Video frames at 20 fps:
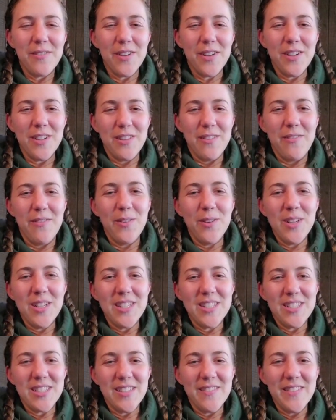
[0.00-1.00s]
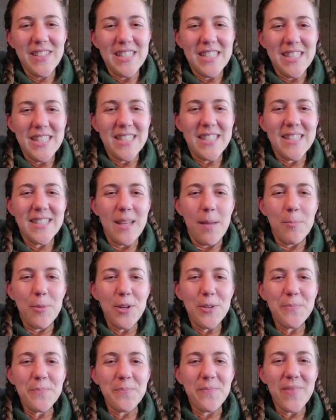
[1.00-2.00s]
for the Forest Service this
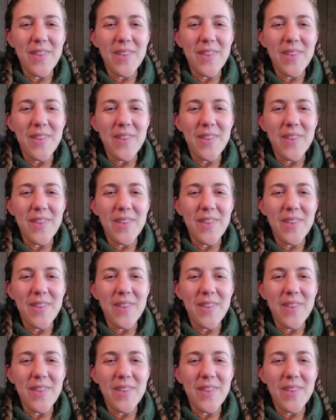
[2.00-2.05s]
summer.